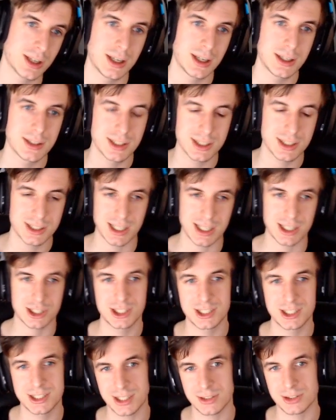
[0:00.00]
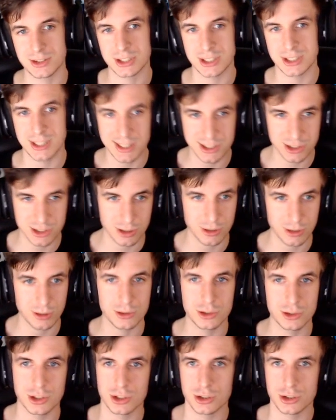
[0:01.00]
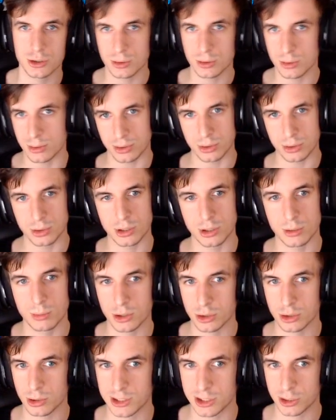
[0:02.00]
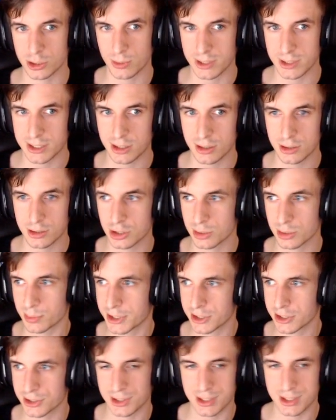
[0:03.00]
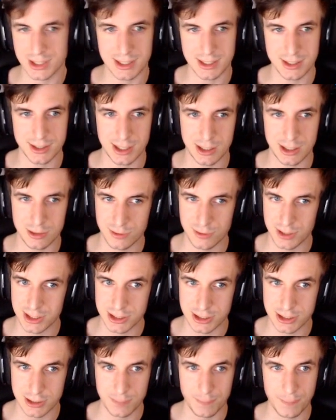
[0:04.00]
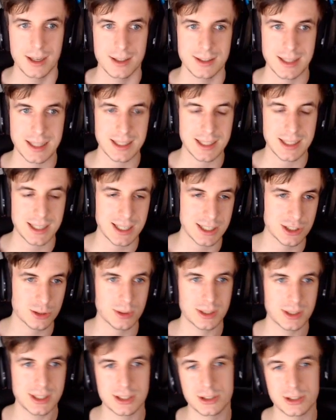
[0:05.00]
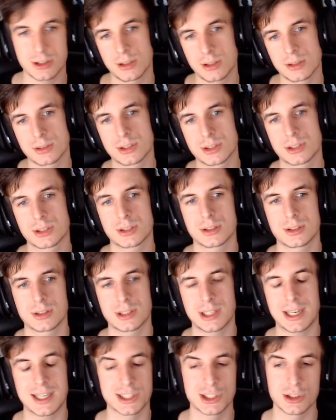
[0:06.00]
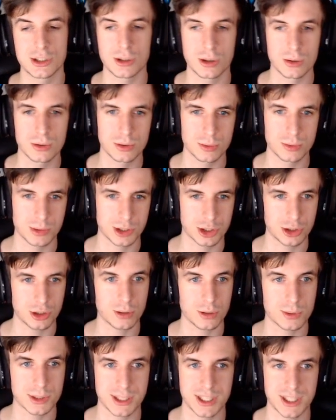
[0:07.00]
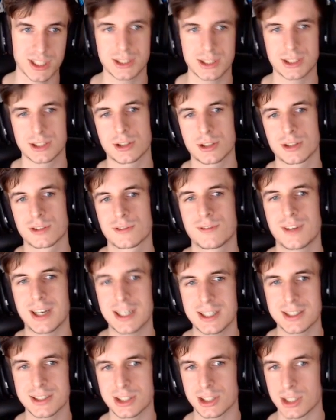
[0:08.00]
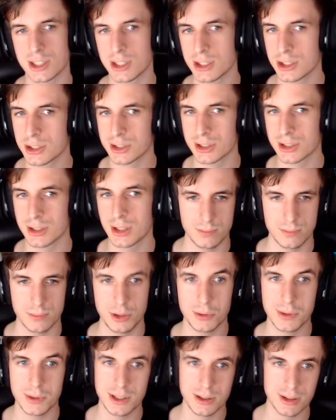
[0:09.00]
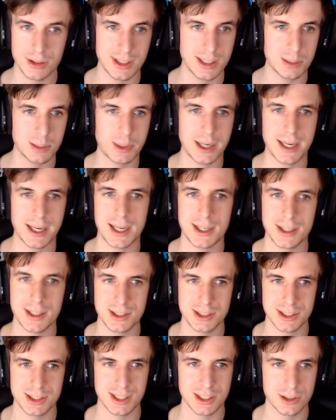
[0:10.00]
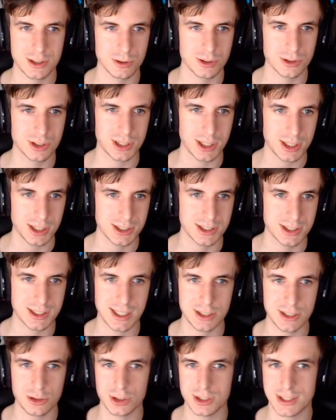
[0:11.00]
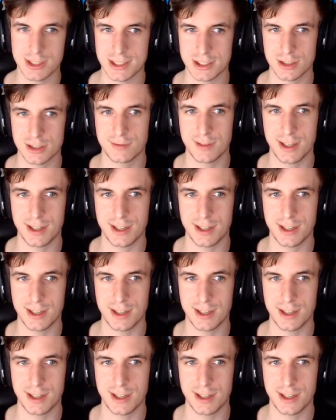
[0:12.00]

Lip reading: this actually sounds really strong just to do your World Quest quicker, just because you can get around faster. Then the last one is called, the last node, which you always get, is called Valiant Strikes. You and your nearby allies' critical strikes grant you stacks of